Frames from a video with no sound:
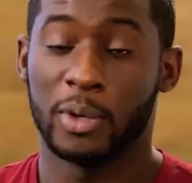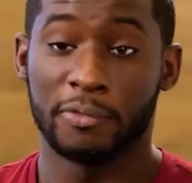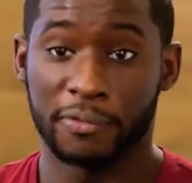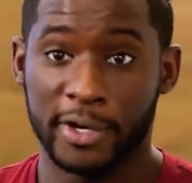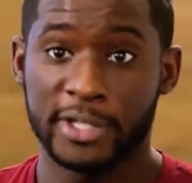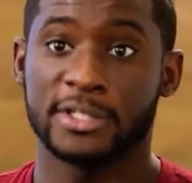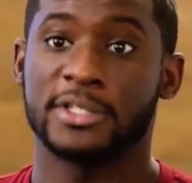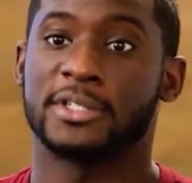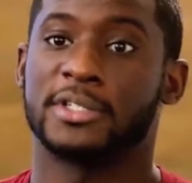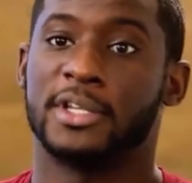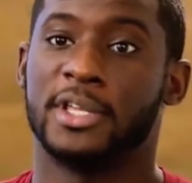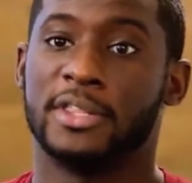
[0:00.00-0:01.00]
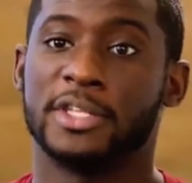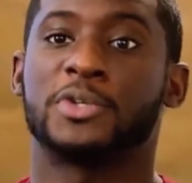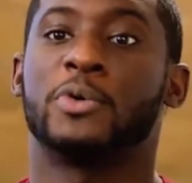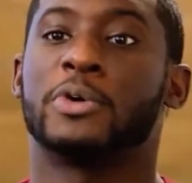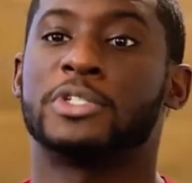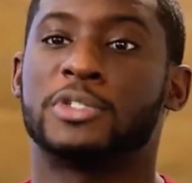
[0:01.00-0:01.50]
Well, friends, in this
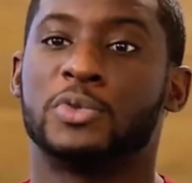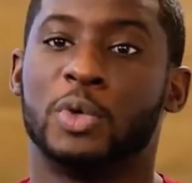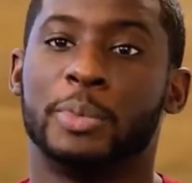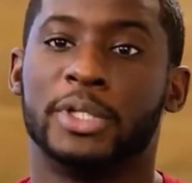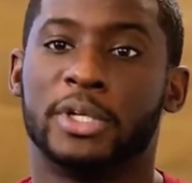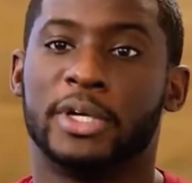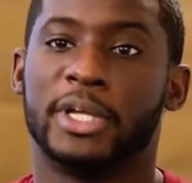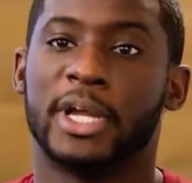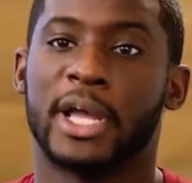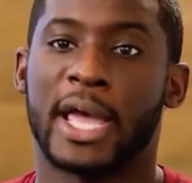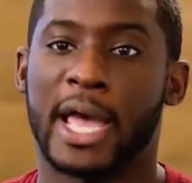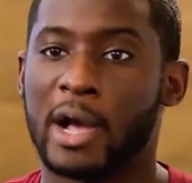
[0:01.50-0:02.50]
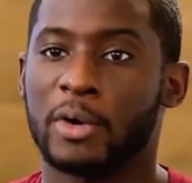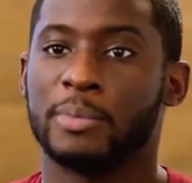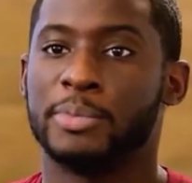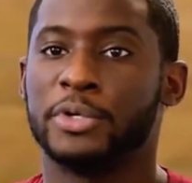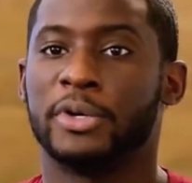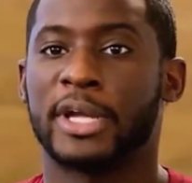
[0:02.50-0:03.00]
course, we'll be learning how
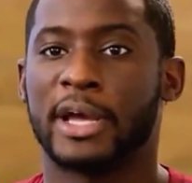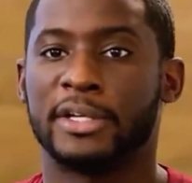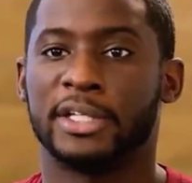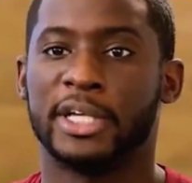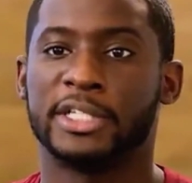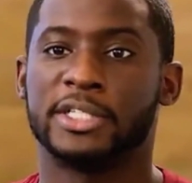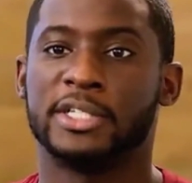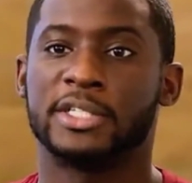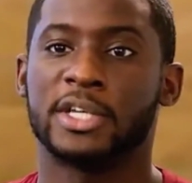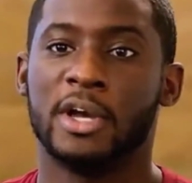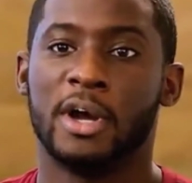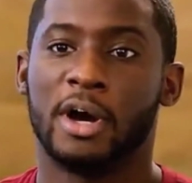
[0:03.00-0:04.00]
computer calculations